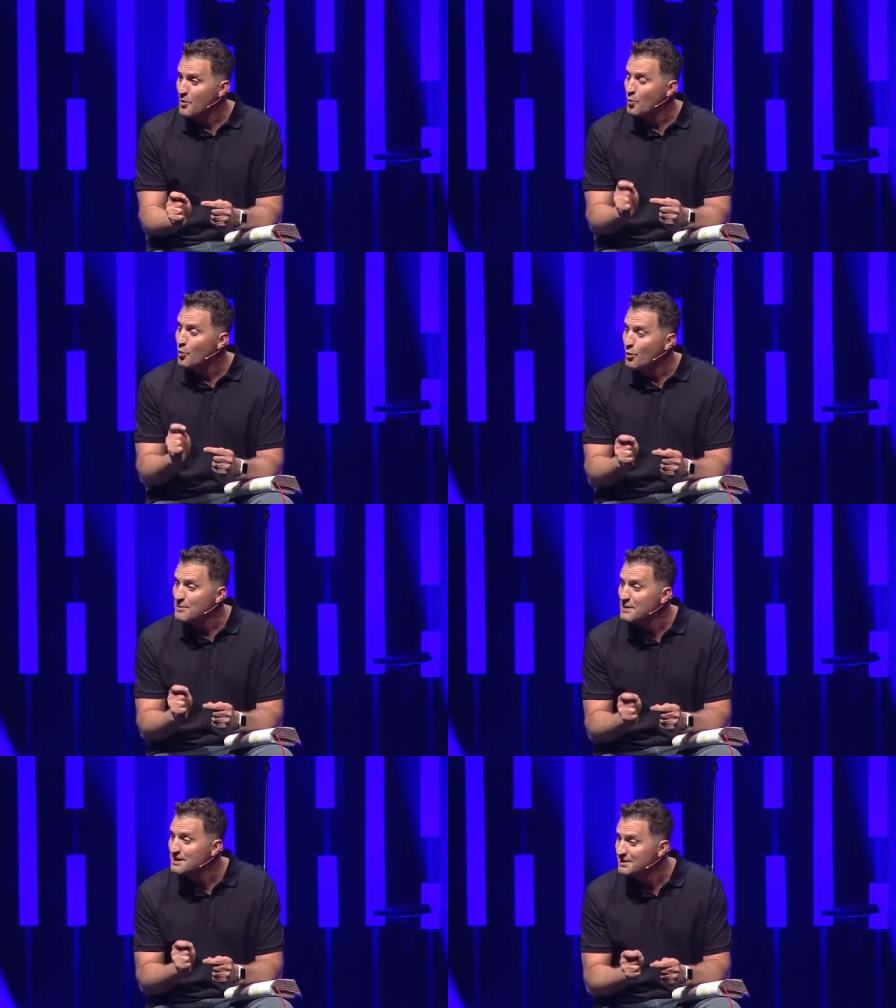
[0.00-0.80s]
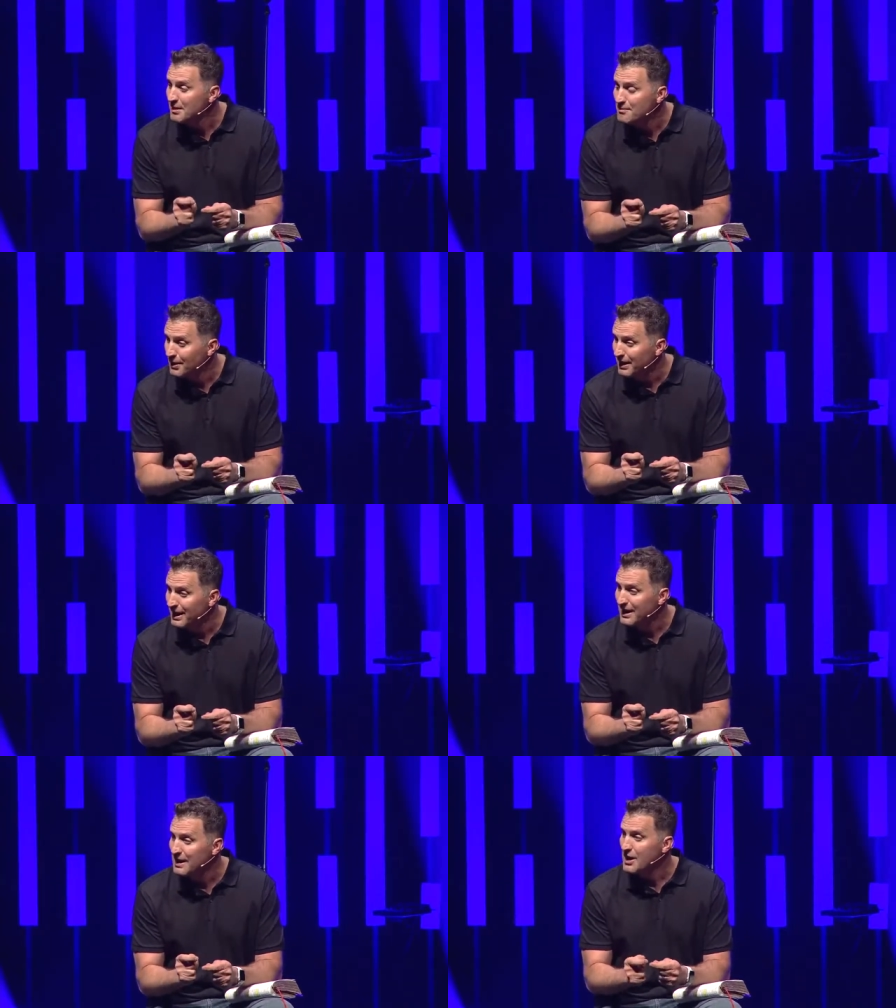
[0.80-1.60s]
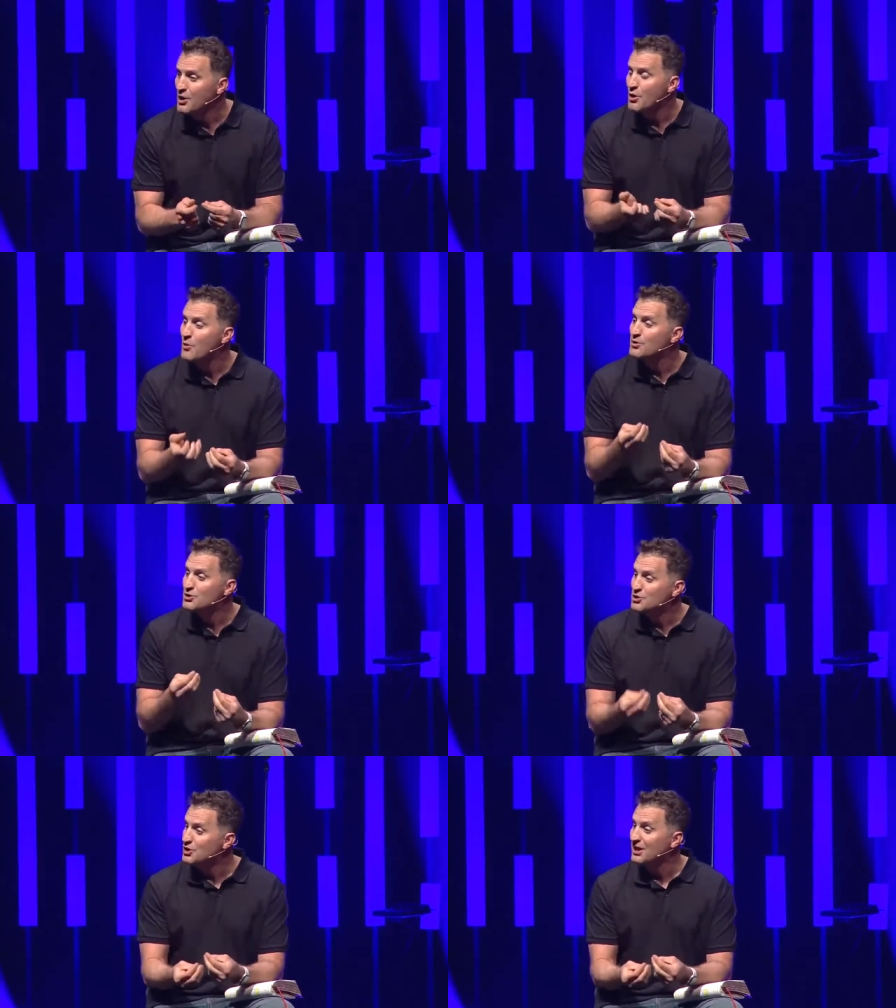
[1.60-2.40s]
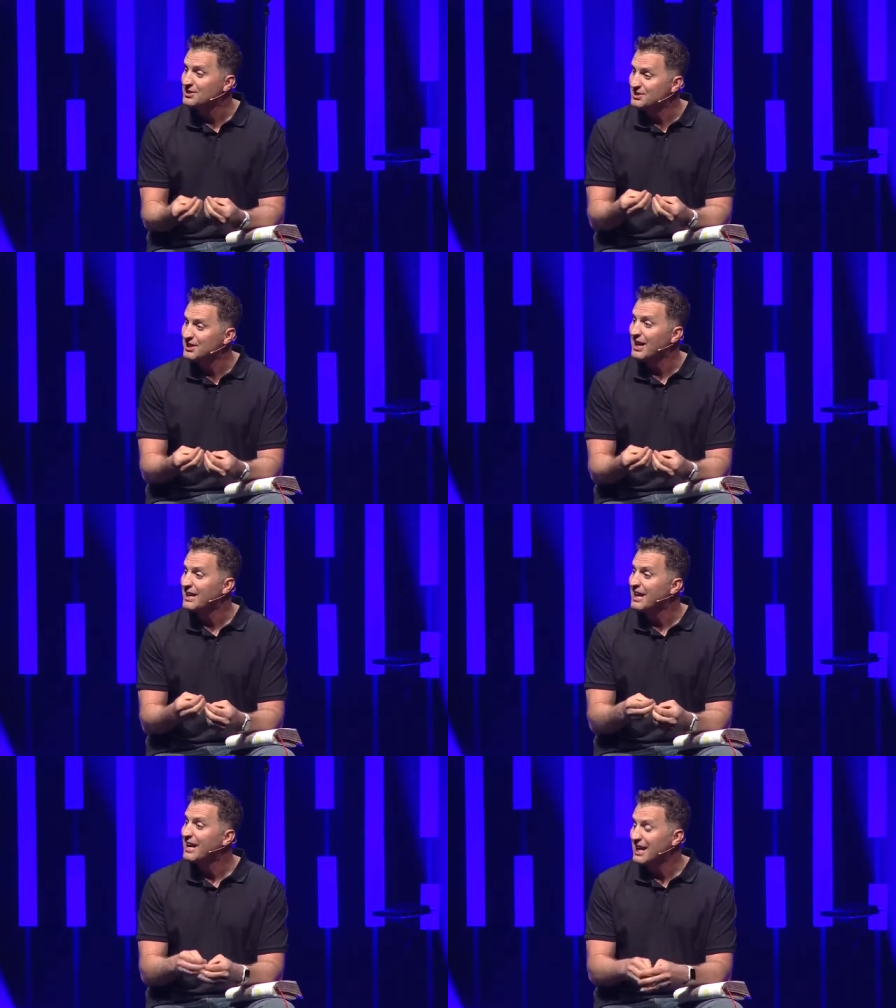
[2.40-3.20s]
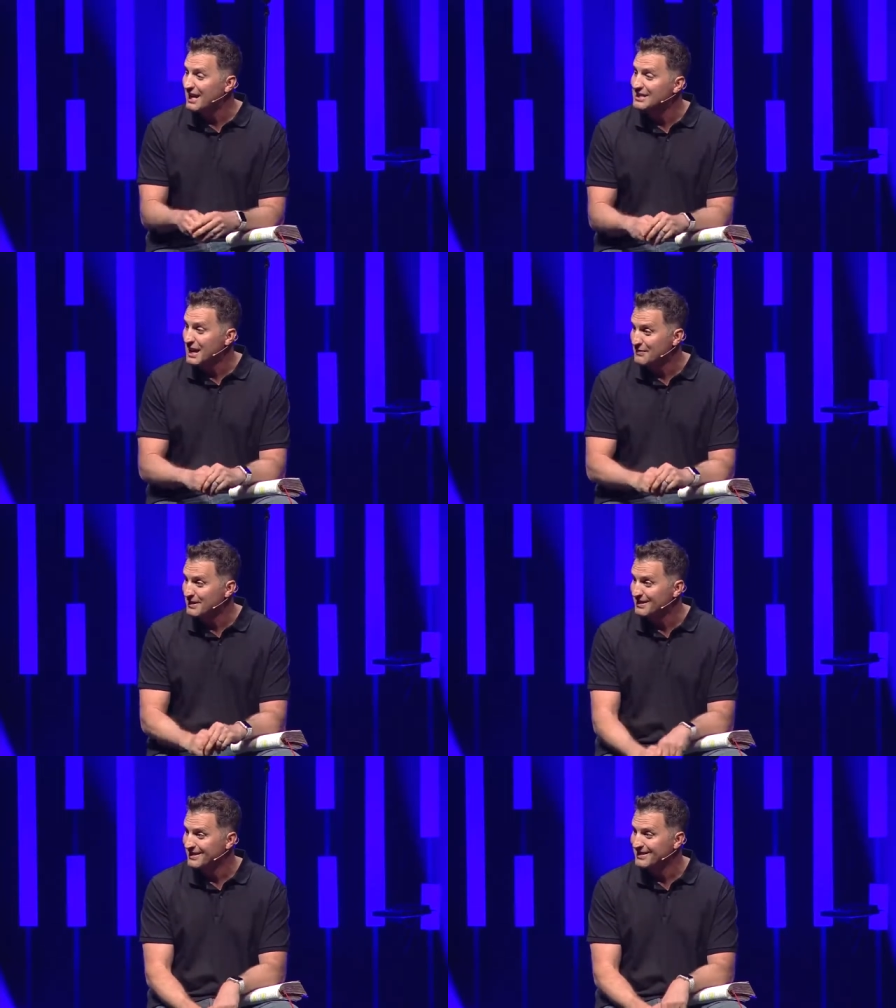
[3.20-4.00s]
would be somebody who was just like King David.